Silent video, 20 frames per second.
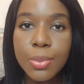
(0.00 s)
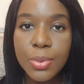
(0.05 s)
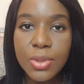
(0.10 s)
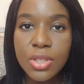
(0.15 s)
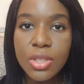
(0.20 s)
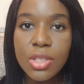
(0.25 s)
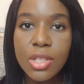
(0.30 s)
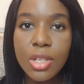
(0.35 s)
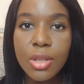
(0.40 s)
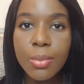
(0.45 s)

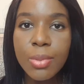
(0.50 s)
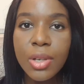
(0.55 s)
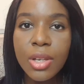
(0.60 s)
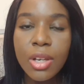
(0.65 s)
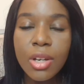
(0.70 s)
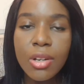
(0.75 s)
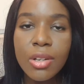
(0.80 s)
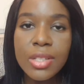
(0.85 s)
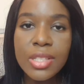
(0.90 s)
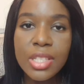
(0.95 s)
pursue
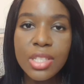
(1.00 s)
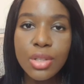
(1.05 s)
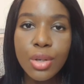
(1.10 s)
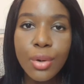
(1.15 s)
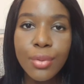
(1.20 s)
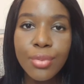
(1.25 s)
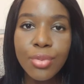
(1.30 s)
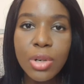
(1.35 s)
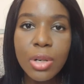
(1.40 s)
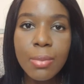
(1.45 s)
because it's
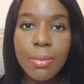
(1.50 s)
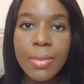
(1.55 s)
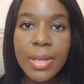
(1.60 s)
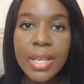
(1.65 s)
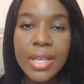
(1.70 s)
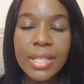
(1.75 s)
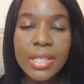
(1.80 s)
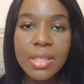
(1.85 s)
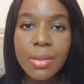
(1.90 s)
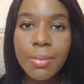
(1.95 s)
offering
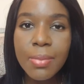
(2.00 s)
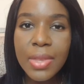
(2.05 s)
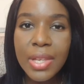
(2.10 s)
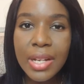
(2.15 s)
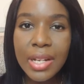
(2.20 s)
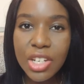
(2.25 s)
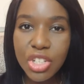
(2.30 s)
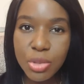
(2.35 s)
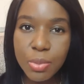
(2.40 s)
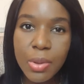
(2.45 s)
me
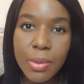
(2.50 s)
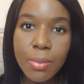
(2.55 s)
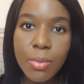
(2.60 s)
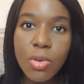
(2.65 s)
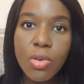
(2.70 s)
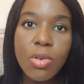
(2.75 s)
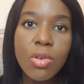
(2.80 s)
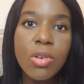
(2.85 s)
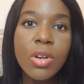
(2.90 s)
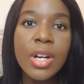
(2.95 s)
something a little bit
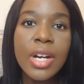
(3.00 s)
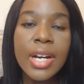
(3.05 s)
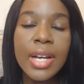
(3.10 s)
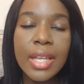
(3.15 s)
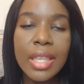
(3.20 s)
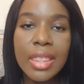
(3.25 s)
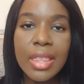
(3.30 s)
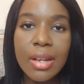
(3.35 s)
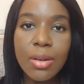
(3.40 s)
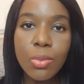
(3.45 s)
more
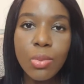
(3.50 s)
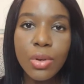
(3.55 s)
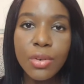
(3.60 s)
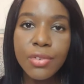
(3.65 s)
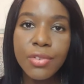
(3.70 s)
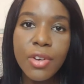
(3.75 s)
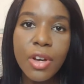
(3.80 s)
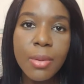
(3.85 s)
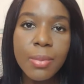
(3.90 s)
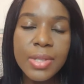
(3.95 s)
than
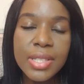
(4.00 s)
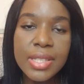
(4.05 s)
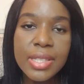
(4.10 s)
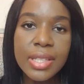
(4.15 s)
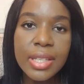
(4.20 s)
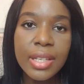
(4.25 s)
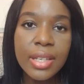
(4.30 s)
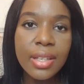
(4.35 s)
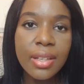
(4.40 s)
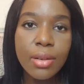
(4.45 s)
what
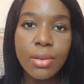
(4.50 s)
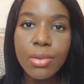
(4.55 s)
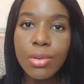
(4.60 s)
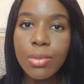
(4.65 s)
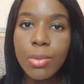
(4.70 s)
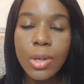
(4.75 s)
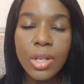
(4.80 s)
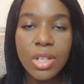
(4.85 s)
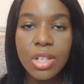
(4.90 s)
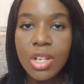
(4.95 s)
pharmacy
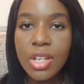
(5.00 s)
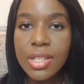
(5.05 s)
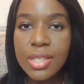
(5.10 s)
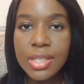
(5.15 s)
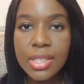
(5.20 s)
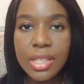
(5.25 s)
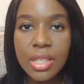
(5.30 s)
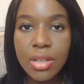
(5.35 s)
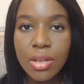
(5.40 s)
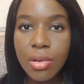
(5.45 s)
or what
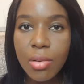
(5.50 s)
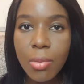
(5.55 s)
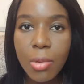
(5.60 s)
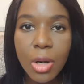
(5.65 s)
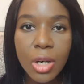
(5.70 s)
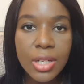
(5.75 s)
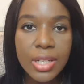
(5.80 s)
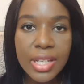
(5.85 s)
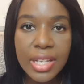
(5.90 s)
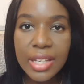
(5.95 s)
nursing or
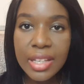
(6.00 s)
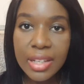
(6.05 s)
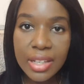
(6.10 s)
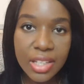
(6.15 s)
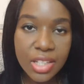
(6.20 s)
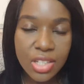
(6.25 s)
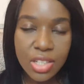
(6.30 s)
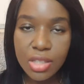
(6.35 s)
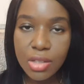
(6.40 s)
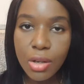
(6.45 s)
what
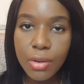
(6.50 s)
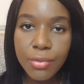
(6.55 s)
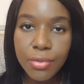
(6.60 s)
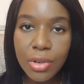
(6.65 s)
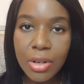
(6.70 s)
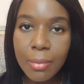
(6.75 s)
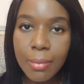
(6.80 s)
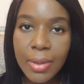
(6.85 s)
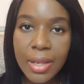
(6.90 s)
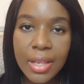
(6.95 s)
English is
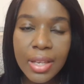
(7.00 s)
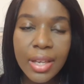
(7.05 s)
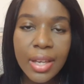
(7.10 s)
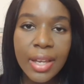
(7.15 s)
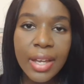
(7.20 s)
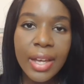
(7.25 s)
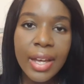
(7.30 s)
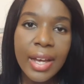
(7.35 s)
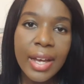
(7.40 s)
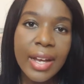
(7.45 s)
offering me.
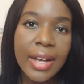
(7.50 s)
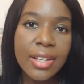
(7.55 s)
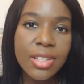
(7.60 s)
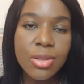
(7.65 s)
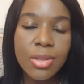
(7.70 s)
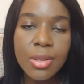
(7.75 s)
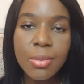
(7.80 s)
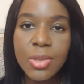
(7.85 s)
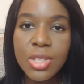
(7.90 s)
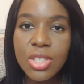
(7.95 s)

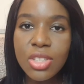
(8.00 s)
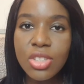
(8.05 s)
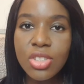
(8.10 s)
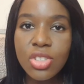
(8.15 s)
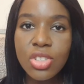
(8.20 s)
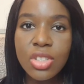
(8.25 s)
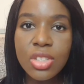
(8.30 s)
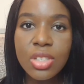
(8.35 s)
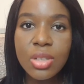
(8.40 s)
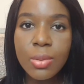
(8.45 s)
So the
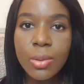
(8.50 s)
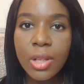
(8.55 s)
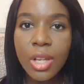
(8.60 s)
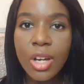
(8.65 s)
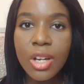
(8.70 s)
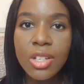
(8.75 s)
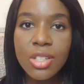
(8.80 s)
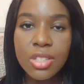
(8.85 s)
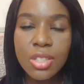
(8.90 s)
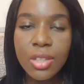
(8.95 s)
admissions tutor will
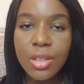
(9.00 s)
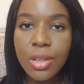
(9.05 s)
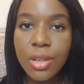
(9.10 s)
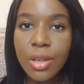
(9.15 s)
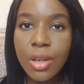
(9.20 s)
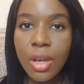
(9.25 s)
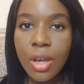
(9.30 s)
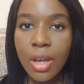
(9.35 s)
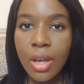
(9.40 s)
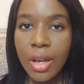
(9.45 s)
ask
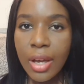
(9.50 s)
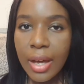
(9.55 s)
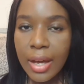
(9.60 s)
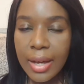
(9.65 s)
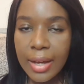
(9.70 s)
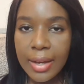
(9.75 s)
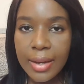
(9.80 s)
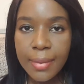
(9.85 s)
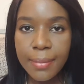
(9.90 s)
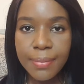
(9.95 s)
you,
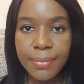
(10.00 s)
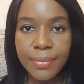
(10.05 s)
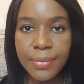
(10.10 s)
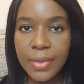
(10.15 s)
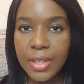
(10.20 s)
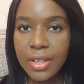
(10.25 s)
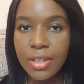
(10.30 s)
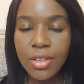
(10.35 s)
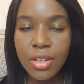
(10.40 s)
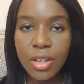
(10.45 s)

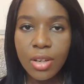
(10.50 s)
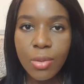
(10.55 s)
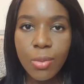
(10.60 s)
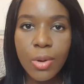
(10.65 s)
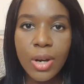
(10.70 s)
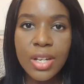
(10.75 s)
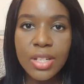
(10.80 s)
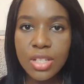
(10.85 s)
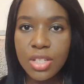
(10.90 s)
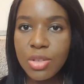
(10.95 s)

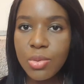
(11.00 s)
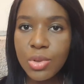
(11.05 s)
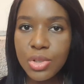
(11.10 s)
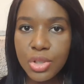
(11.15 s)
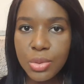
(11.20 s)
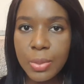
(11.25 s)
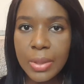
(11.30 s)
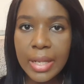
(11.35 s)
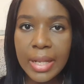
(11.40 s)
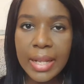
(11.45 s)
why don't you
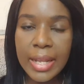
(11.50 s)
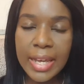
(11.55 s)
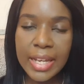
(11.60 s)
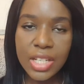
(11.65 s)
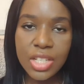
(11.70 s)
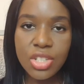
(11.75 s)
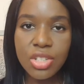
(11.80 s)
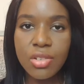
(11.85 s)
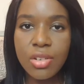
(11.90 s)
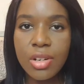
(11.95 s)
want to be a
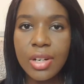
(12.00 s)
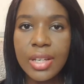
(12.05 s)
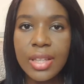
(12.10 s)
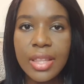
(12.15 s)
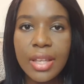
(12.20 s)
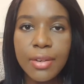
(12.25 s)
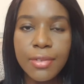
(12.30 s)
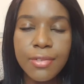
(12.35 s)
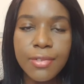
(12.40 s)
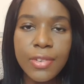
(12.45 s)
lecturer in
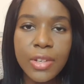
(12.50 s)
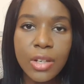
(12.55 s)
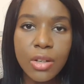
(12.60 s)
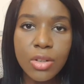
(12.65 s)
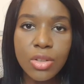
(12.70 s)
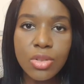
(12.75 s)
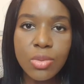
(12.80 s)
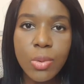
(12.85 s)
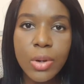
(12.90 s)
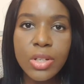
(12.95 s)
that
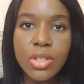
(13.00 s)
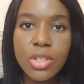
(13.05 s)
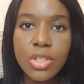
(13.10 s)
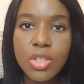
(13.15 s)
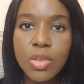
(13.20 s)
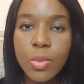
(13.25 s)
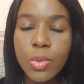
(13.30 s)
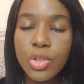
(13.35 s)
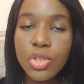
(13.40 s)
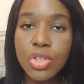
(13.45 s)
field? Why
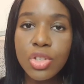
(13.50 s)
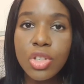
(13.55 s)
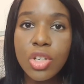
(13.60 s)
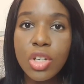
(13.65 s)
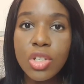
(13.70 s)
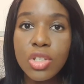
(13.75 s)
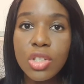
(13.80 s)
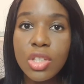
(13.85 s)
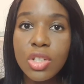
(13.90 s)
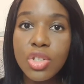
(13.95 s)
don't you want to
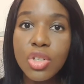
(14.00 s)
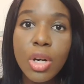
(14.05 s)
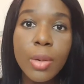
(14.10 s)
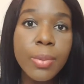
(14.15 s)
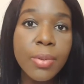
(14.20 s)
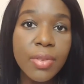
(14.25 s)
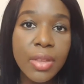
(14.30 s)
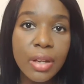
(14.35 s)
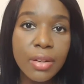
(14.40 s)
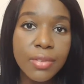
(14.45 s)
go to the
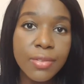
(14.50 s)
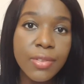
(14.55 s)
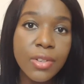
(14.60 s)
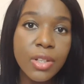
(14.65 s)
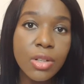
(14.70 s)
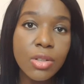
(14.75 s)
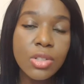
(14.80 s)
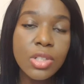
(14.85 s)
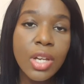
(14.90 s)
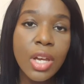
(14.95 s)
top of that
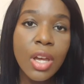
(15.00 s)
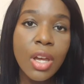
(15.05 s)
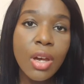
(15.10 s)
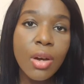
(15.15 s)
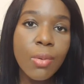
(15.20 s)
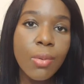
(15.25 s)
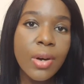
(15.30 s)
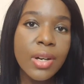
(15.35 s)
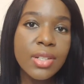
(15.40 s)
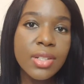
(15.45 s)
field?
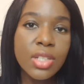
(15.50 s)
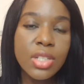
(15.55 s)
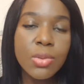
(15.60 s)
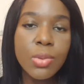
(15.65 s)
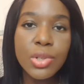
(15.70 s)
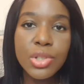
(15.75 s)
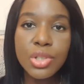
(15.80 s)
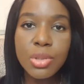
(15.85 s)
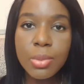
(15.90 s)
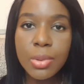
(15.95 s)
Why don't you
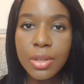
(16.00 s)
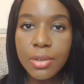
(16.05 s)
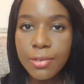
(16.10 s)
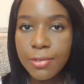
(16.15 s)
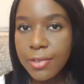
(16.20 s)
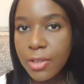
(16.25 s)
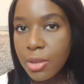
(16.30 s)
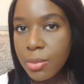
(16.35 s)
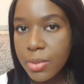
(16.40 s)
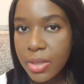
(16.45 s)
want to be a
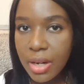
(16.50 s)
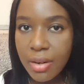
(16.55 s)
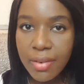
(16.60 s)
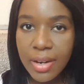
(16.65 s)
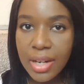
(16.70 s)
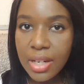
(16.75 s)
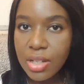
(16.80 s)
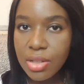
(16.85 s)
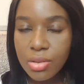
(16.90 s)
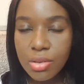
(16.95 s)
film
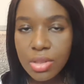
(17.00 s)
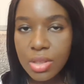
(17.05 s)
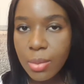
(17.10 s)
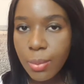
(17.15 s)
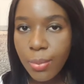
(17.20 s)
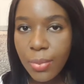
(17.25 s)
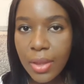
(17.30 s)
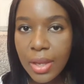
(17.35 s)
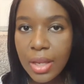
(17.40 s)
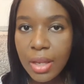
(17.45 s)
director or
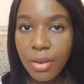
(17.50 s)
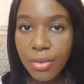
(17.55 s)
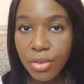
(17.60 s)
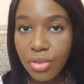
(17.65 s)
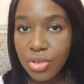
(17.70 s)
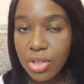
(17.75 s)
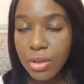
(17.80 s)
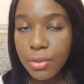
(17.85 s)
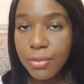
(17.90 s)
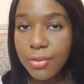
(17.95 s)
something if
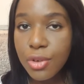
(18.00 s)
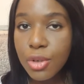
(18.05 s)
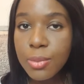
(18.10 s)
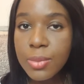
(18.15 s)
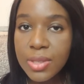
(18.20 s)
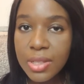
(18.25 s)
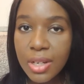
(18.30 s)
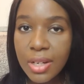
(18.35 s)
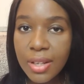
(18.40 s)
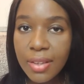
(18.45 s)
you've done film
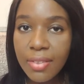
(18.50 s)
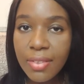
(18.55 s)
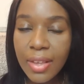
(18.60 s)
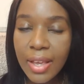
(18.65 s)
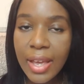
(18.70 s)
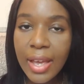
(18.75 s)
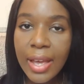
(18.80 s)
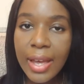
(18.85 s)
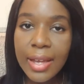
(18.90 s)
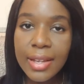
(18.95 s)
studies?
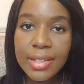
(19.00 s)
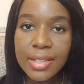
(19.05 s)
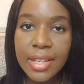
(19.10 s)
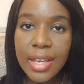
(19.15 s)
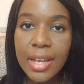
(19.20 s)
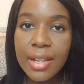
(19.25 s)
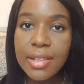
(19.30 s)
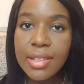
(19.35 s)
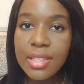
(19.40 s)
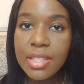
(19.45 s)
And
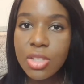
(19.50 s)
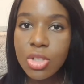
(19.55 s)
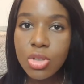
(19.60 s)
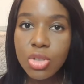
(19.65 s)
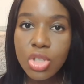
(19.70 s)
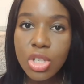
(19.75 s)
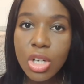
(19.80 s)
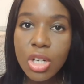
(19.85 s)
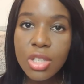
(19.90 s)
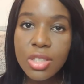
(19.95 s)
again, this is your
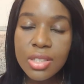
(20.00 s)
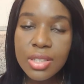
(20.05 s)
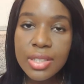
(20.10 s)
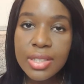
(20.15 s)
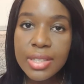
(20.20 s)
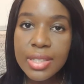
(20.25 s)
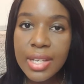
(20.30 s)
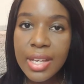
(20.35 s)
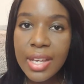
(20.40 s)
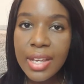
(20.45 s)
chance to
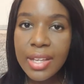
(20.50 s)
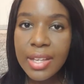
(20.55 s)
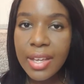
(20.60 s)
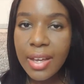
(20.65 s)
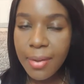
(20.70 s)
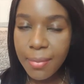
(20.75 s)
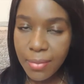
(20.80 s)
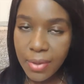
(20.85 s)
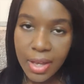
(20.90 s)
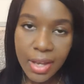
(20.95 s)
say,
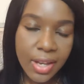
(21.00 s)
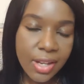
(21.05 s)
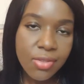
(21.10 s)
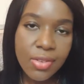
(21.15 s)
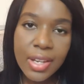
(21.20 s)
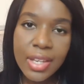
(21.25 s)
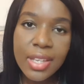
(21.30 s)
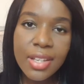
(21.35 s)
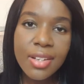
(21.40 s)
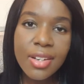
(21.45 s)
yep, I
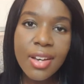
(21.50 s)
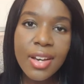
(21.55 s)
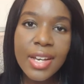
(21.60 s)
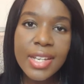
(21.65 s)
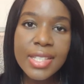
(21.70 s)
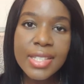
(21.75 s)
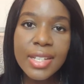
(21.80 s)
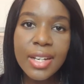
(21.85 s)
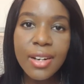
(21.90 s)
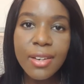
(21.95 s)

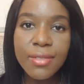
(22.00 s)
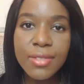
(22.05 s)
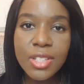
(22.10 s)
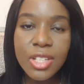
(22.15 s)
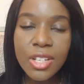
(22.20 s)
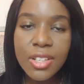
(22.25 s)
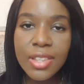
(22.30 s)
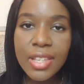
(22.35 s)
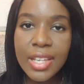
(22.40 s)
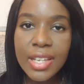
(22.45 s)
recognize that I've
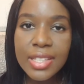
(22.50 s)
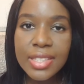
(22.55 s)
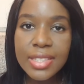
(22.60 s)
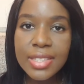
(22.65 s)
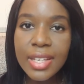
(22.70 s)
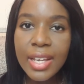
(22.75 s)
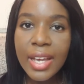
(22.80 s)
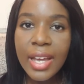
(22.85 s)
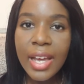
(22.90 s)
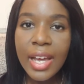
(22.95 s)
done
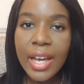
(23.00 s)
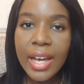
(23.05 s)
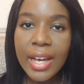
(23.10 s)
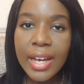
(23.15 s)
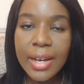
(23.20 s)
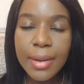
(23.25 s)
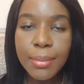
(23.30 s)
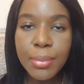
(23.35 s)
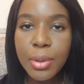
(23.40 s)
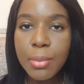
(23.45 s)
this,
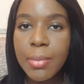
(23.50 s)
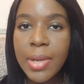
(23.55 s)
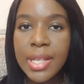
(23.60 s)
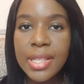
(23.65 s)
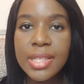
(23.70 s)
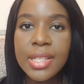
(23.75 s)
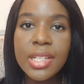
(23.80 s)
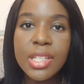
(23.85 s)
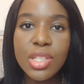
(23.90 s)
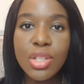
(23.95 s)
but
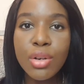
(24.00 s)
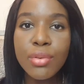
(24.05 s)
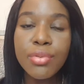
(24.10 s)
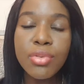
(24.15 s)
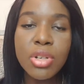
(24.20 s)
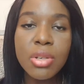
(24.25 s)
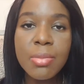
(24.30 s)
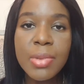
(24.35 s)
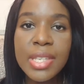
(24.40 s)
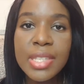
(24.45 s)
medicine is
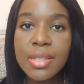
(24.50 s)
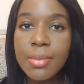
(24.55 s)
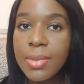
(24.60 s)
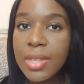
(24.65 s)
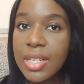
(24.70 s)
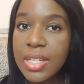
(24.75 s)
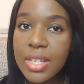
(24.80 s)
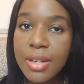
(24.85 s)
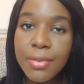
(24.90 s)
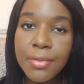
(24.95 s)
offering me
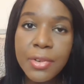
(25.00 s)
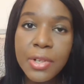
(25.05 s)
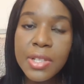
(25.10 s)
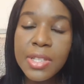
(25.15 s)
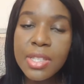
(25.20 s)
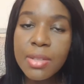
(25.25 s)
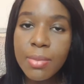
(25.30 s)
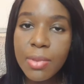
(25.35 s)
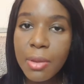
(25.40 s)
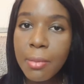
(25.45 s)
something
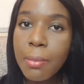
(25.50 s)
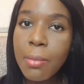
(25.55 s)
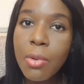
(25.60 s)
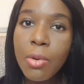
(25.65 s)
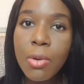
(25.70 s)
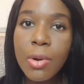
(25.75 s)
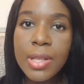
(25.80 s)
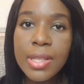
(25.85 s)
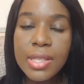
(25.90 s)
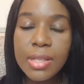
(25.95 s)
different, something
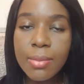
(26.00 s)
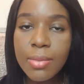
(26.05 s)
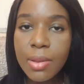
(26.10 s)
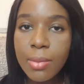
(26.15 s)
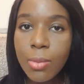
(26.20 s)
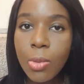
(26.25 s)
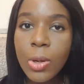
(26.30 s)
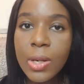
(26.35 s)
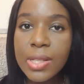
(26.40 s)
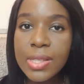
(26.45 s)
more, and
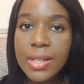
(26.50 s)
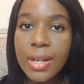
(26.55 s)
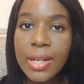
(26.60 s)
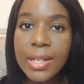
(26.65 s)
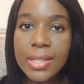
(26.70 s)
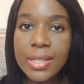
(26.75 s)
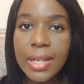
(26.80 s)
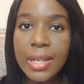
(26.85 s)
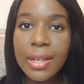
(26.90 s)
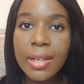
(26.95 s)
something more
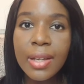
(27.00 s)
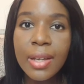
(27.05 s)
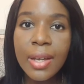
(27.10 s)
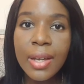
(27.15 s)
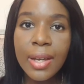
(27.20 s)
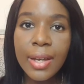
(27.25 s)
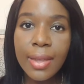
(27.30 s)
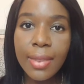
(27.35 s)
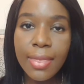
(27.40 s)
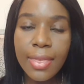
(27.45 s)
exciting
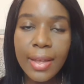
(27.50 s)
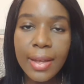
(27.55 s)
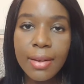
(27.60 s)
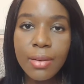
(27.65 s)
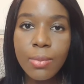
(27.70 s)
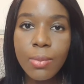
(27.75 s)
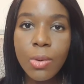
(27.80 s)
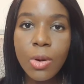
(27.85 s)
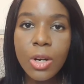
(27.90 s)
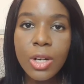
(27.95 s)

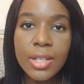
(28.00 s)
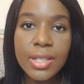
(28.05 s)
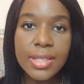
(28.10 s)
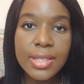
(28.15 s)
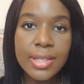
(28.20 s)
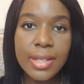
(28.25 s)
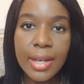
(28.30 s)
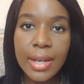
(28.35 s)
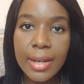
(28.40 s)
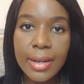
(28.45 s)
than
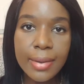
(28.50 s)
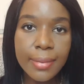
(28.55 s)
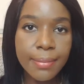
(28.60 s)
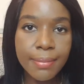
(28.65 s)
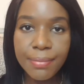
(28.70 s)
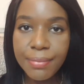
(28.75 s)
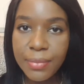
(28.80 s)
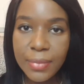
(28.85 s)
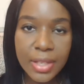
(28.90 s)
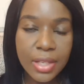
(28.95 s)
what
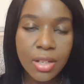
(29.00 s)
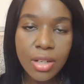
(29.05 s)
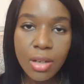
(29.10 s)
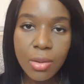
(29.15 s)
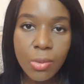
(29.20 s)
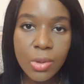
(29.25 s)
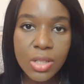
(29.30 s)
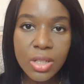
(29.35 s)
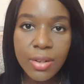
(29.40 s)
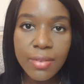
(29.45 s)

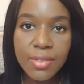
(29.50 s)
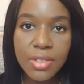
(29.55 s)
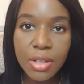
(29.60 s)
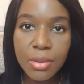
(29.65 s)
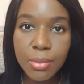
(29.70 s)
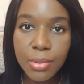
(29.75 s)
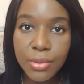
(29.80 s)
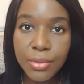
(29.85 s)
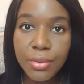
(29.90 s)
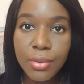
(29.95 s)
what I've
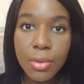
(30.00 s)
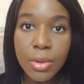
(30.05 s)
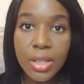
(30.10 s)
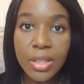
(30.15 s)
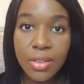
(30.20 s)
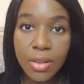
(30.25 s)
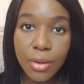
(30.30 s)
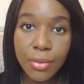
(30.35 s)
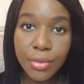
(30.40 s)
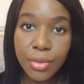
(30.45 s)
done before
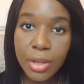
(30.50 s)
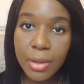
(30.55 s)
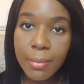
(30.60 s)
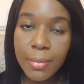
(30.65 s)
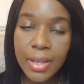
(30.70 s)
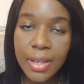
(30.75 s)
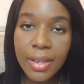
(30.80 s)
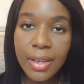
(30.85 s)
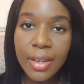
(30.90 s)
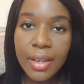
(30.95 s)
is
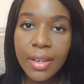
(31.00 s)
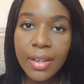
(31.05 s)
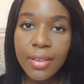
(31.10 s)
offering me.